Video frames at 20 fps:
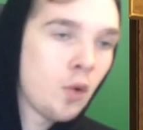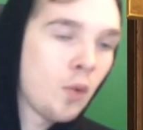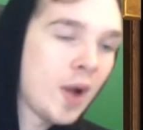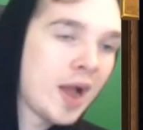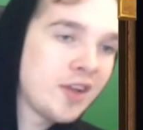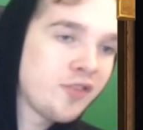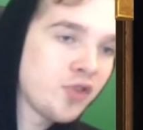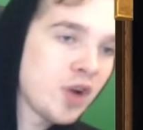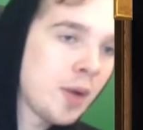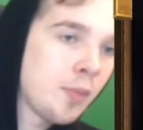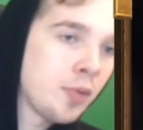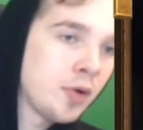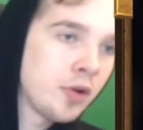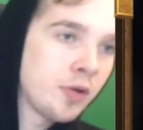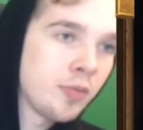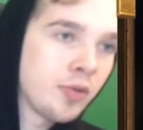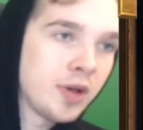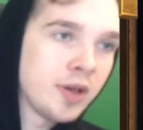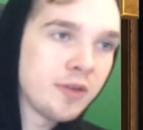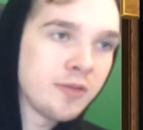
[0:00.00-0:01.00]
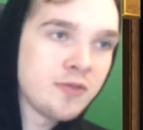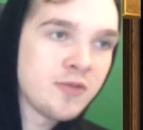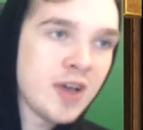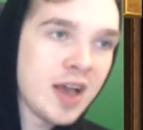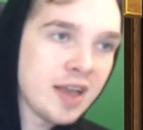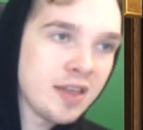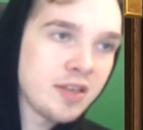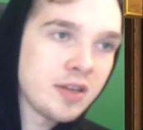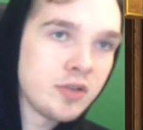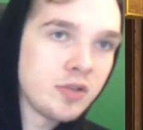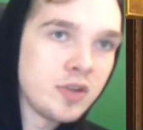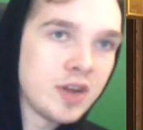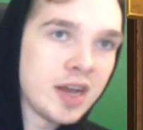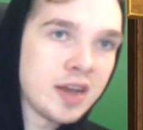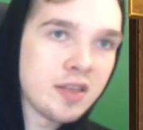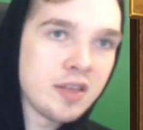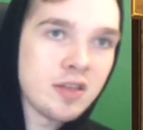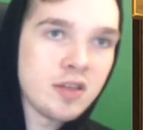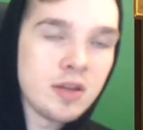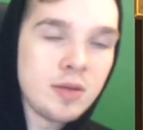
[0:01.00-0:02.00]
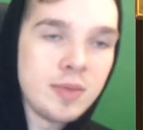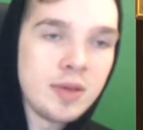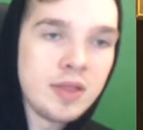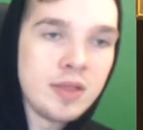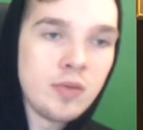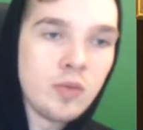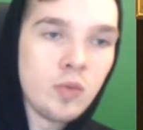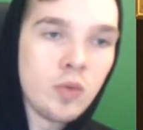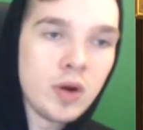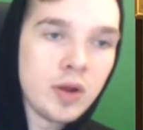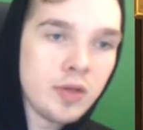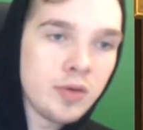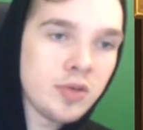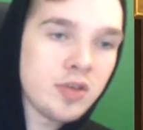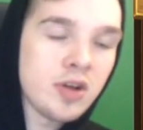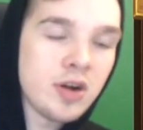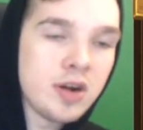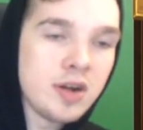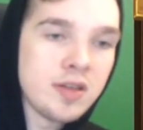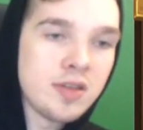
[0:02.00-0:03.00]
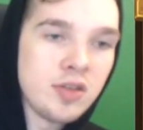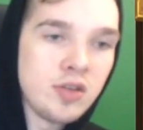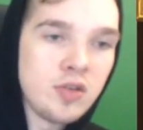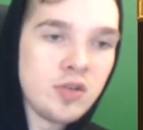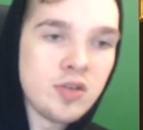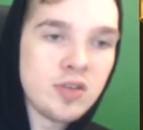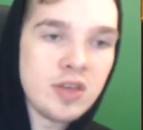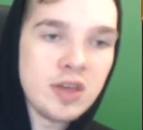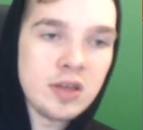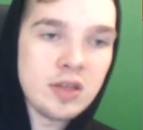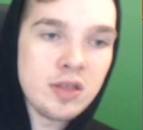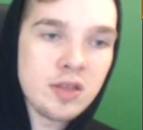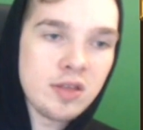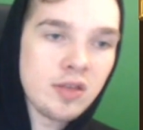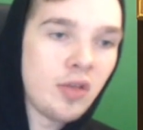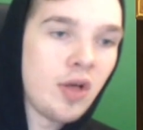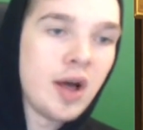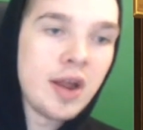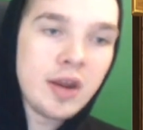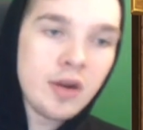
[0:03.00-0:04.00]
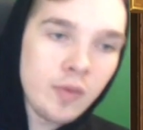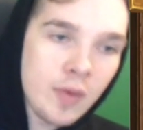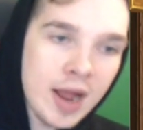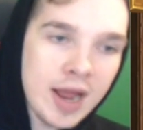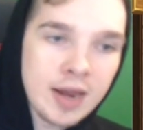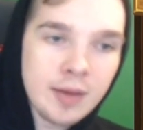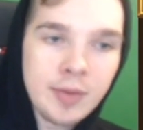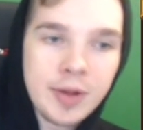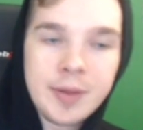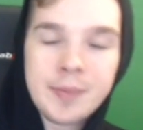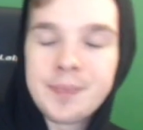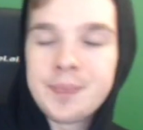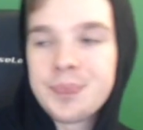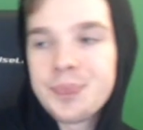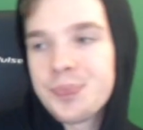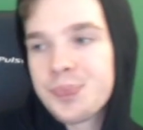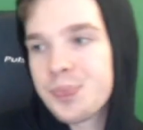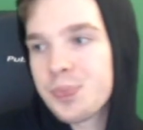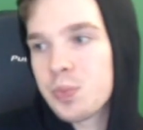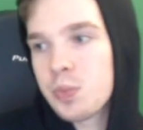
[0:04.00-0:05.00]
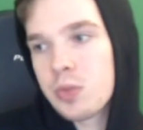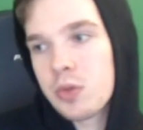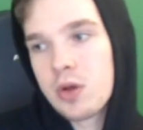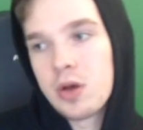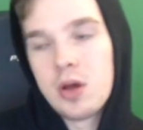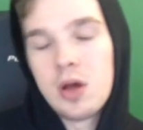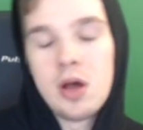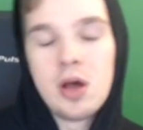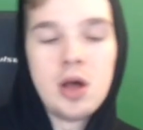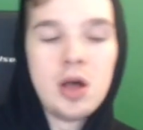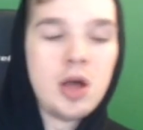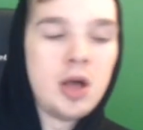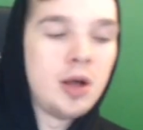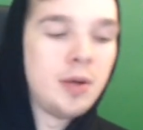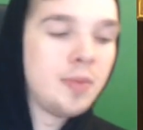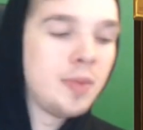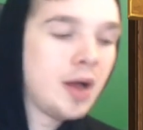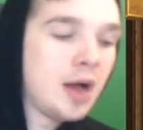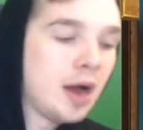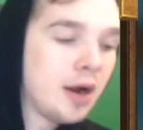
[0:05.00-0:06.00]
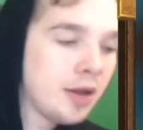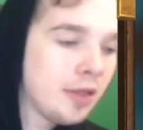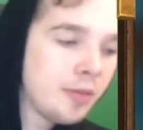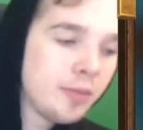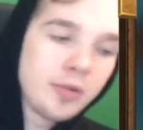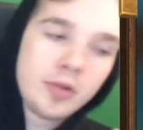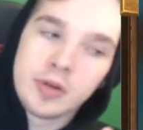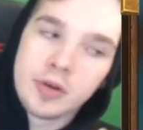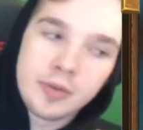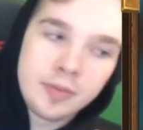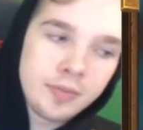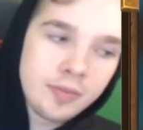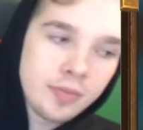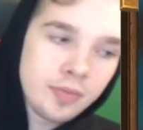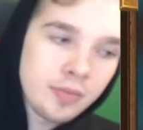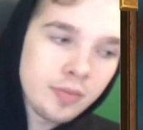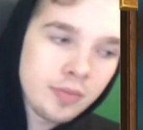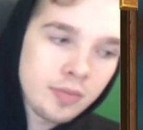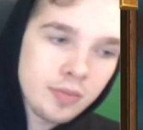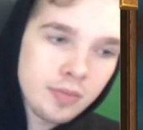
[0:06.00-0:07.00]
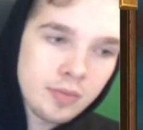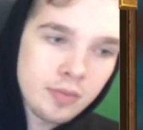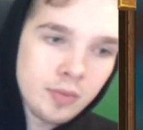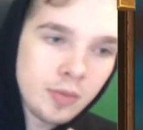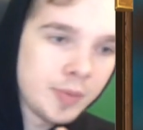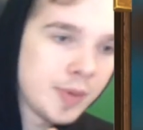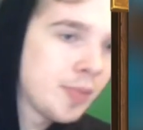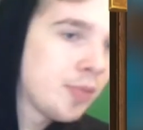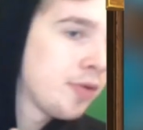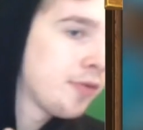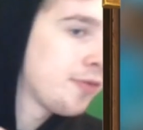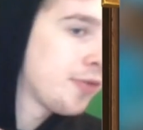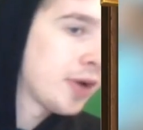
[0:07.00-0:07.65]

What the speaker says: Rat Trap, when you're playing fast hunter decks, is going to be one of those cards that you just like slot in randomly, out of the blue, when people